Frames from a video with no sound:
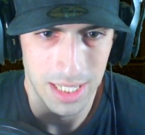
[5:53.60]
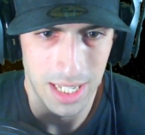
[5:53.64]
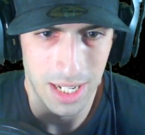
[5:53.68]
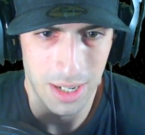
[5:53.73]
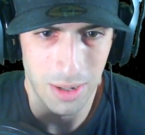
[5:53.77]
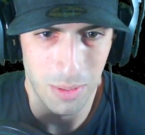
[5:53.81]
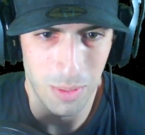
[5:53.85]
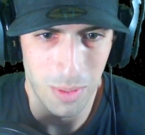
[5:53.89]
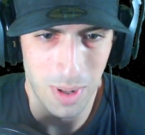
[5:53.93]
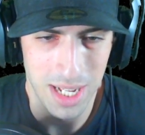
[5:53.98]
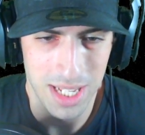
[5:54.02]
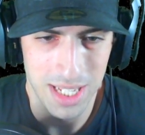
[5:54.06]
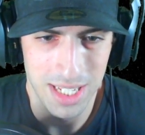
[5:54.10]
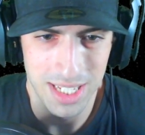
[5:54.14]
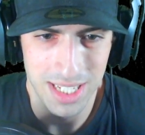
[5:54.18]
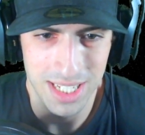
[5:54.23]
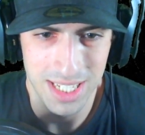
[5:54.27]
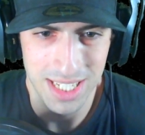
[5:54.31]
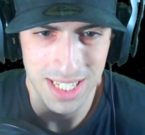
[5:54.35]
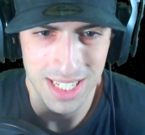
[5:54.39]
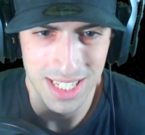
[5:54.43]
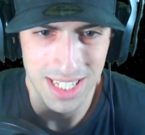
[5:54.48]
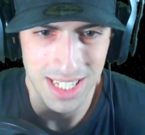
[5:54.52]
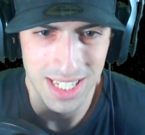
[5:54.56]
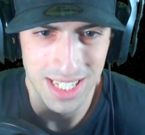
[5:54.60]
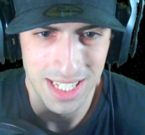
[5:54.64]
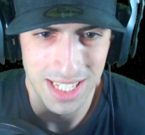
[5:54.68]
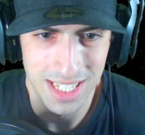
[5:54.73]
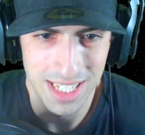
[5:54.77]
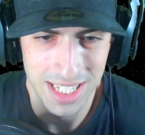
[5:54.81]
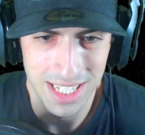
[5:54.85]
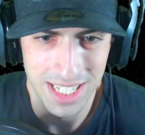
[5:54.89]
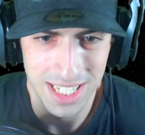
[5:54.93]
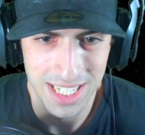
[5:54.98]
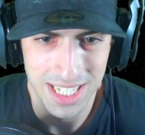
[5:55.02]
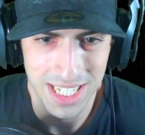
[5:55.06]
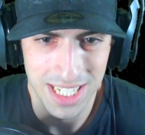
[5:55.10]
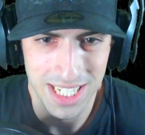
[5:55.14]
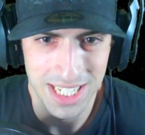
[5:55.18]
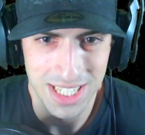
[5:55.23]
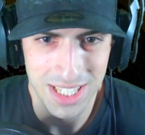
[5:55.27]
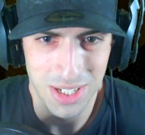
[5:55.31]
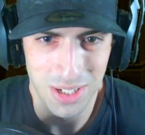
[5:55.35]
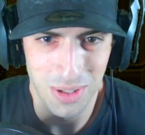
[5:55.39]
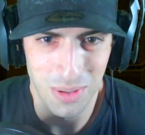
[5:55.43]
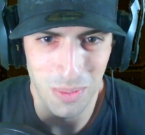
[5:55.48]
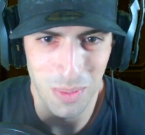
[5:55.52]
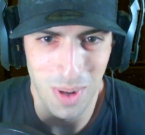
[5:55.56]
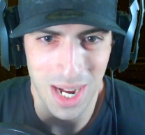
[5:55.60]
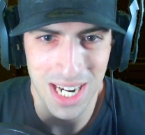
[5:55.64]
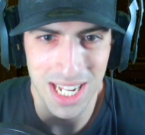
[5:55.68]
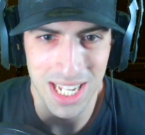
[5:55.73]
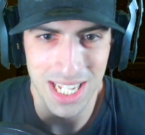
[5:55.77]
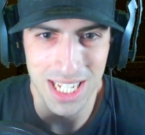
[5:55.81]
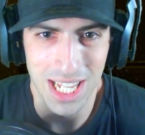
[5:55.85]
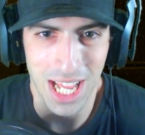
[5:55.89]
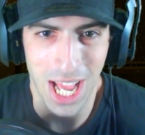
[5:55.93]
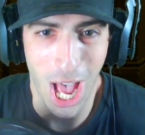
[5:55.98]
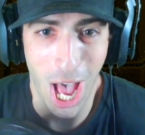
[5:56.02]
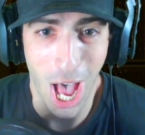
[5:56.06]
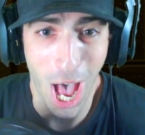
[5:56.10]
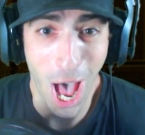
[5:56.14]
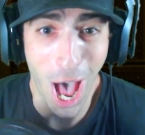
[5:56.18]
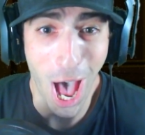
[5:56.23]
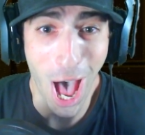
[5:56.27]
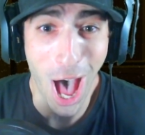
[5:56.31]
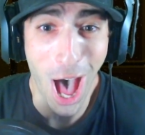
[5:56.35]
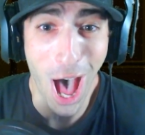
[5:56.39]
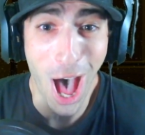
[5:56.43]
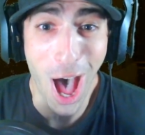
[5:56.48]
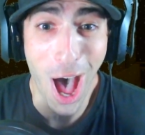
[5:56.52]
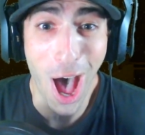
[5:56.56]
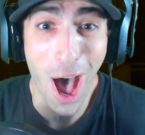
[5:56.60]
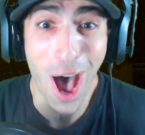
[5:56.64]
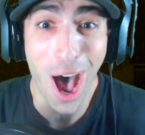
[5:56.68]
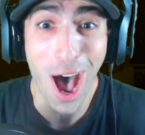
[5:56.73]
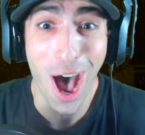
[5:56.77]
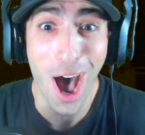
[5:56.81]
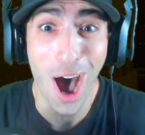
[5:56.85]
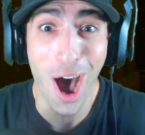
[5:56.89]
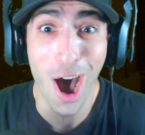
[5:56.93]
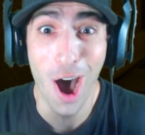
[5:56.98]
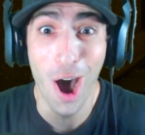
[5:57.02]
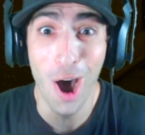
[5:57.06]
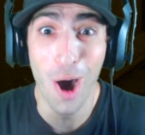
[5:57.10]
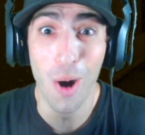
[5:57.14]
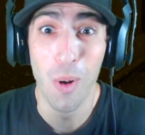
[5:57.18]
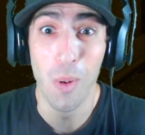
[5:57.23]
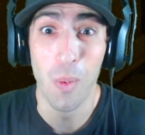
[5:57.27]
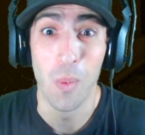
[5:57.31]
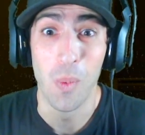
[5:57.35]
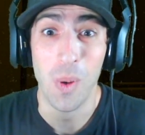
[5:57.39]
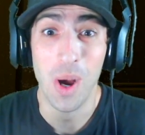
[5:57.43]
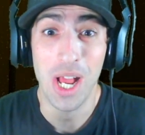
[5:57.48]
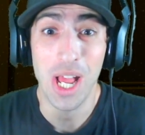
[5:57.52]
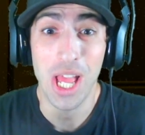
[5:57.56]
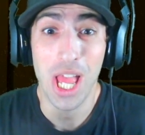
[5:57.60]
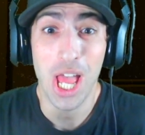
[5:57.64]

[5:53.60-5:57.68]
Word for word: don't want. I don't want. Oh!